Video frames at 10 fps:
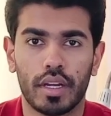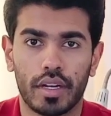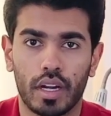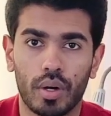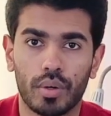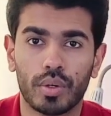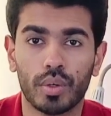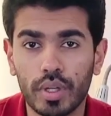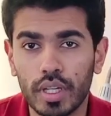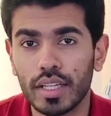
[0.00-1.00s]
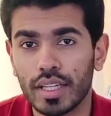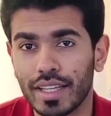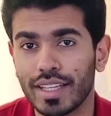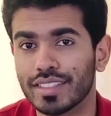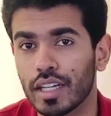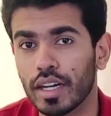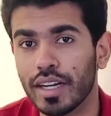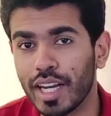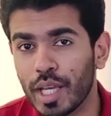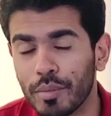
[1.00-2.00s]
Now, Google is a
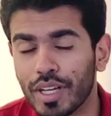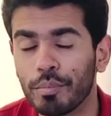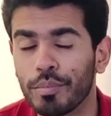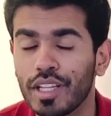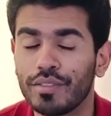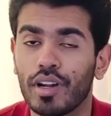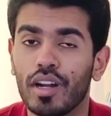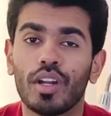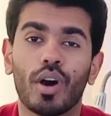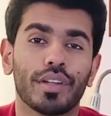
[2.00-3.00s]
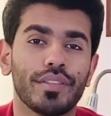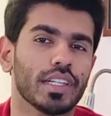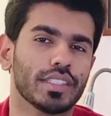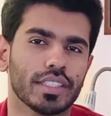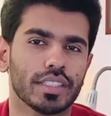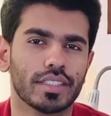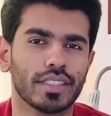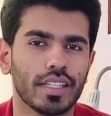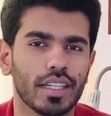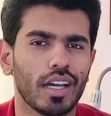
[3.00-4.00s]
dream company for a lot of youngsters.
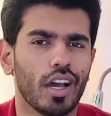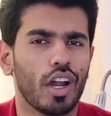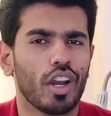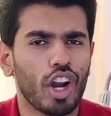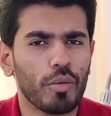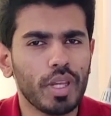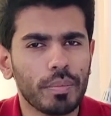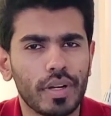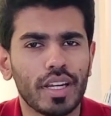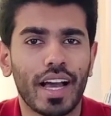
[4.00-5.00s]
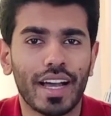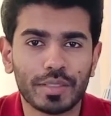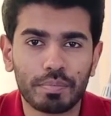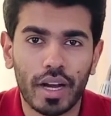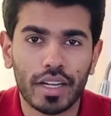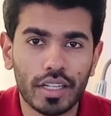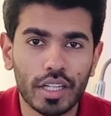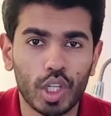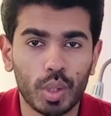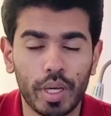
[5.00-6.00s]
A lot of people aspire
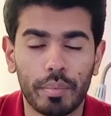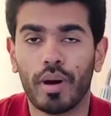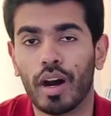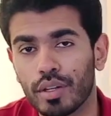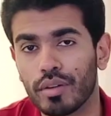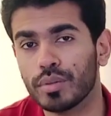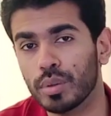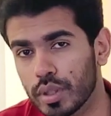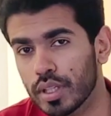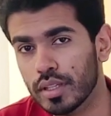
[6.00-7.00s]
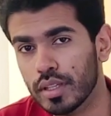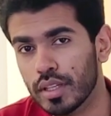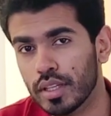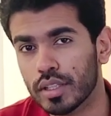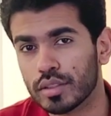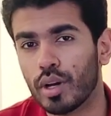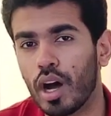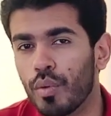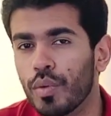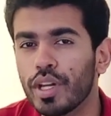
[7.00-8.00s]
to be a part of Google. So
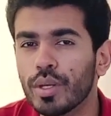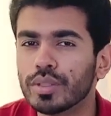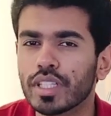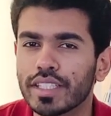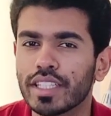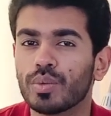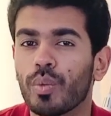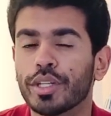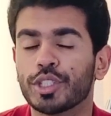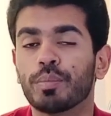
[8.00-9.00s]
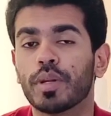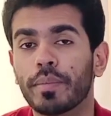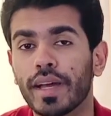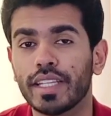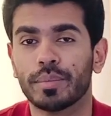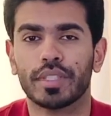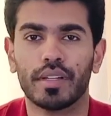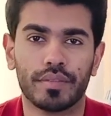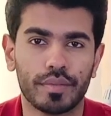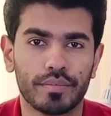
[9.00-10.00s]
how would you suggest one should prepare
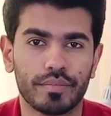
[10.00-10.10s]
themselves?